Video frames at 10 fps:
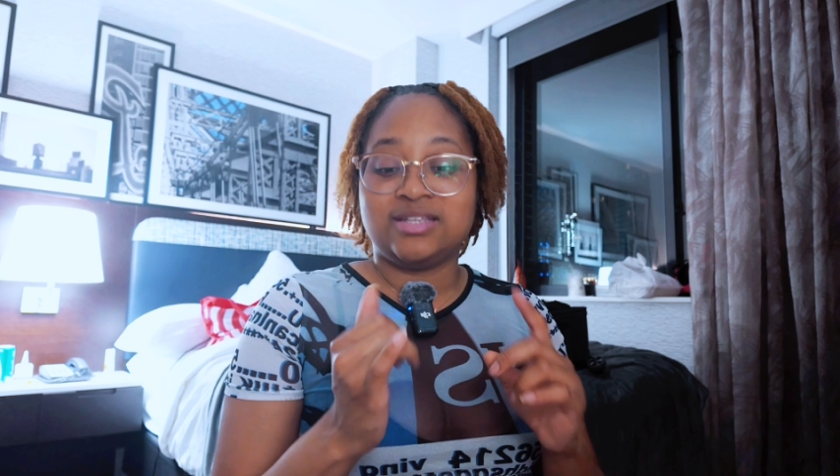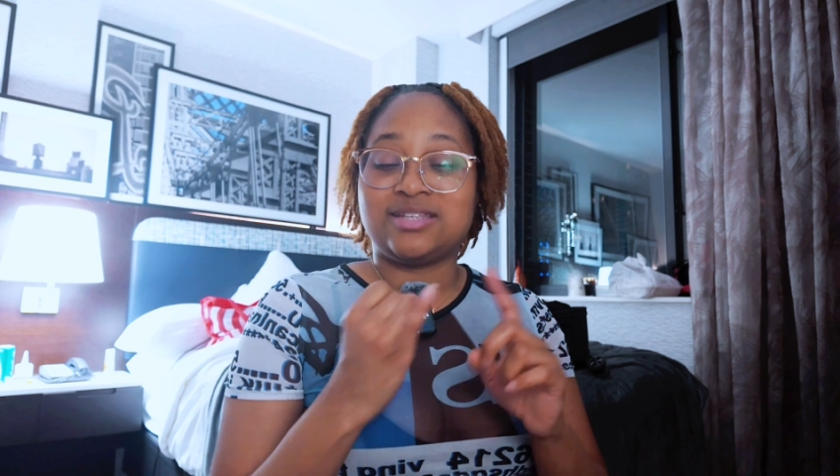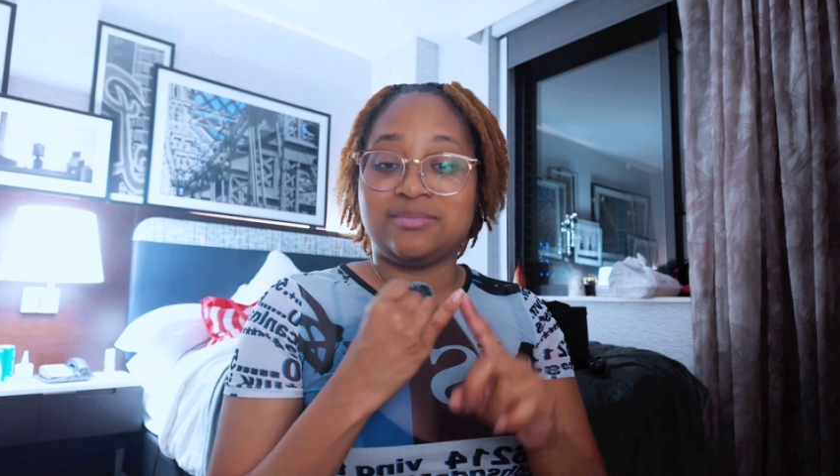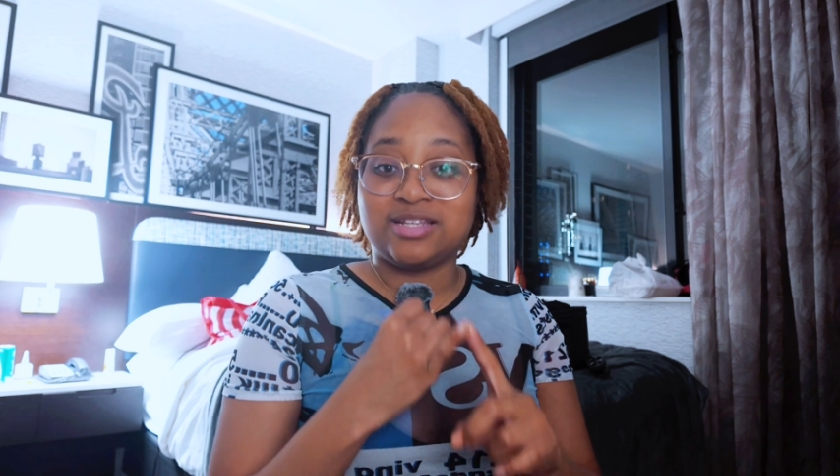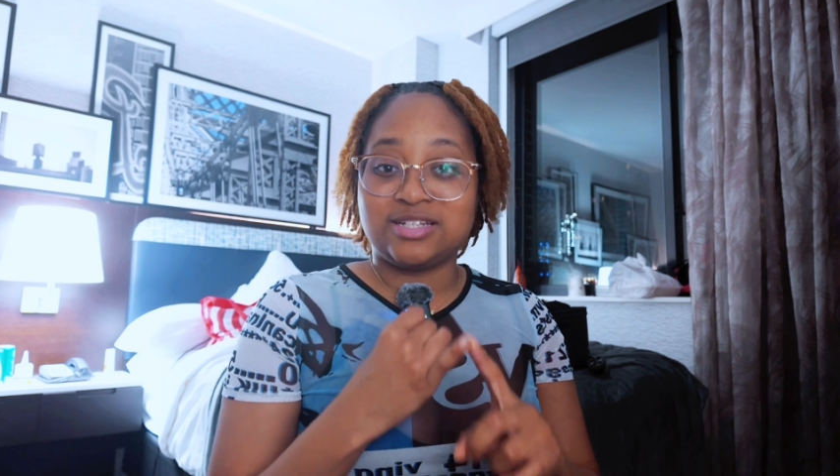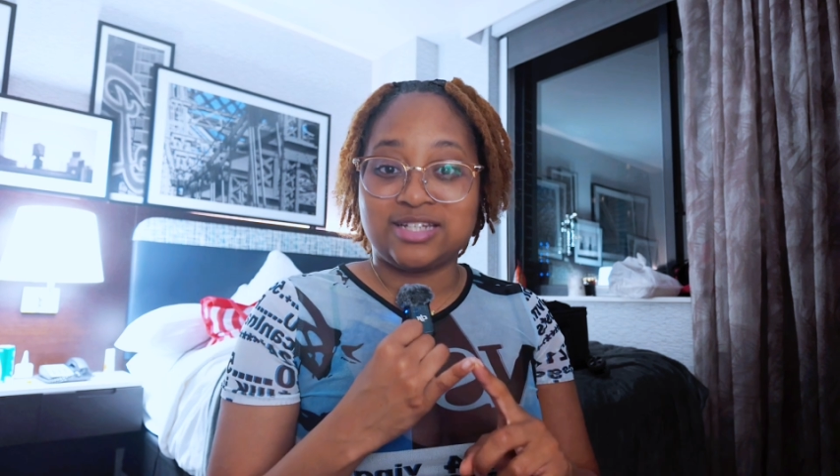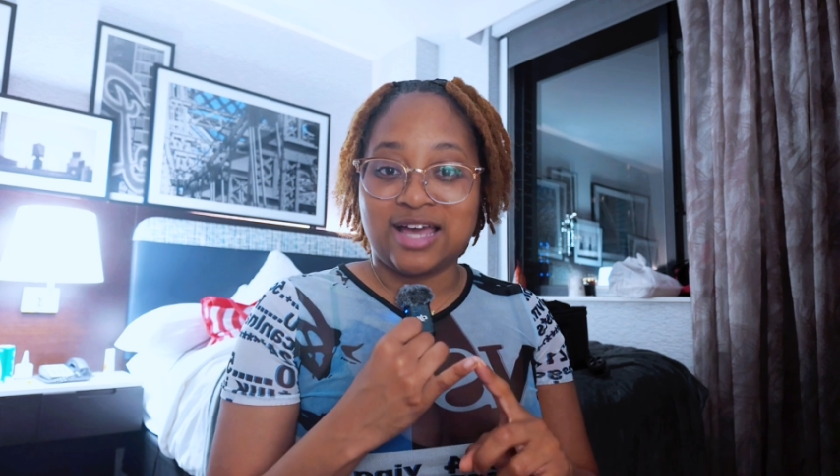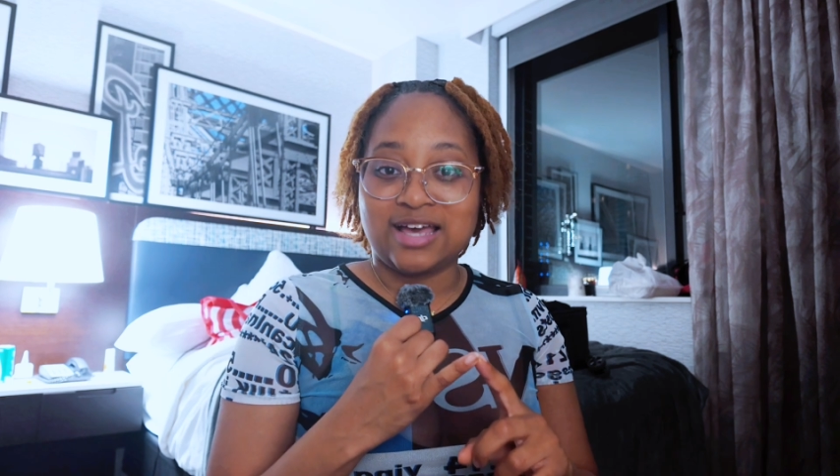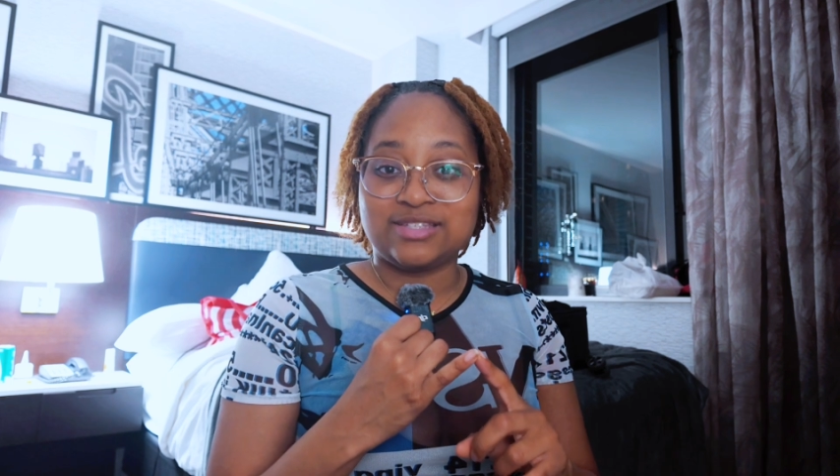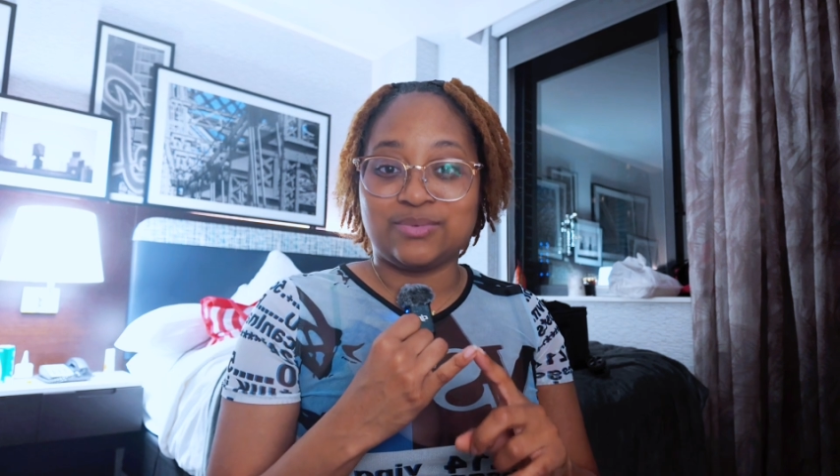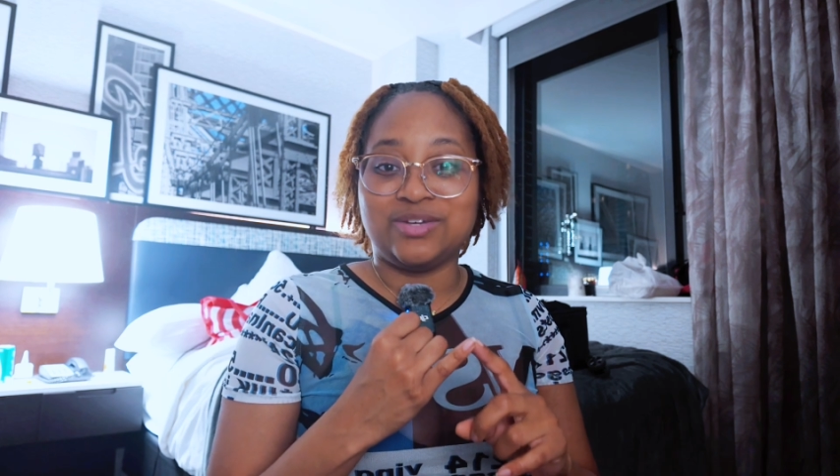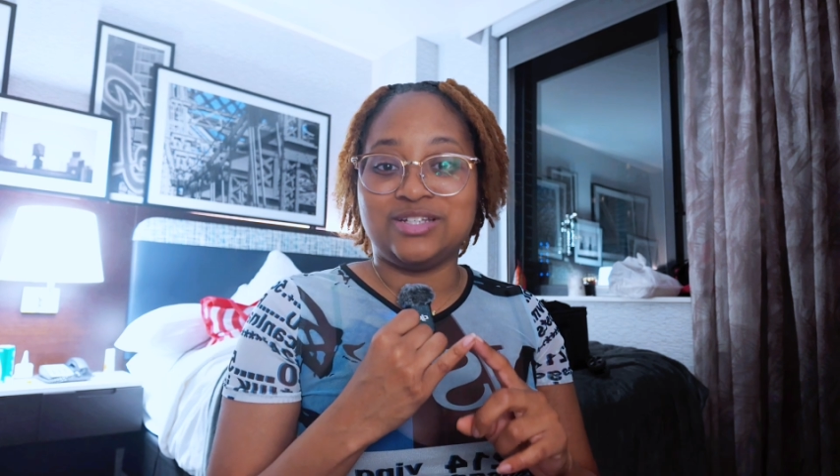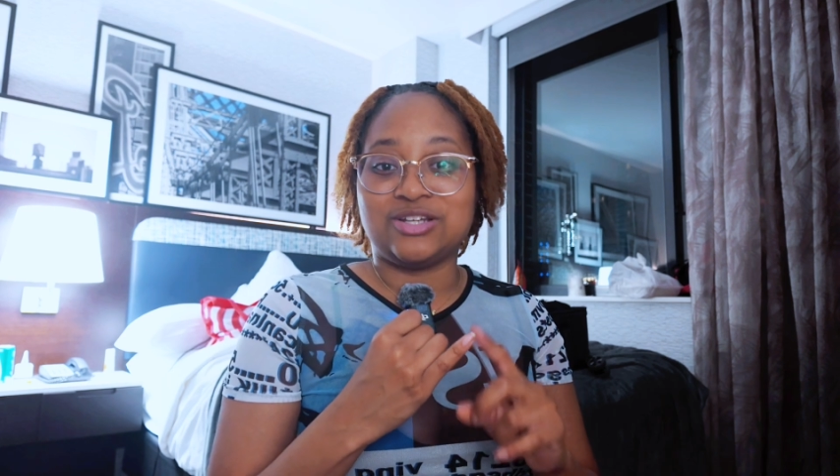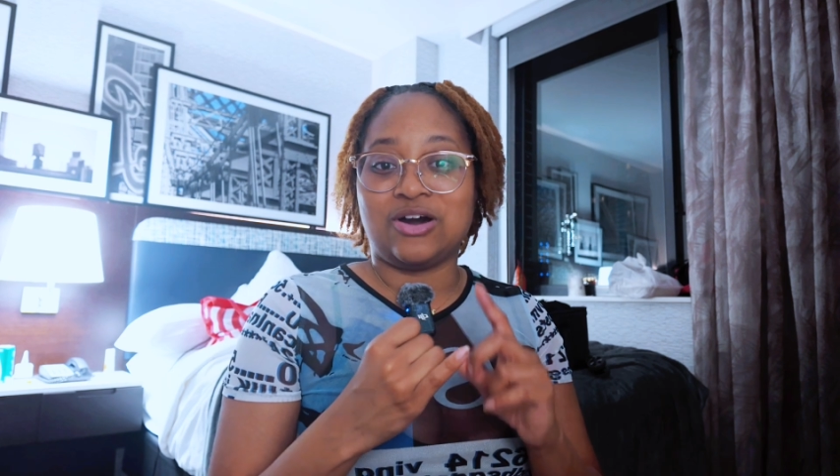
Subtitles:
Some of the shots which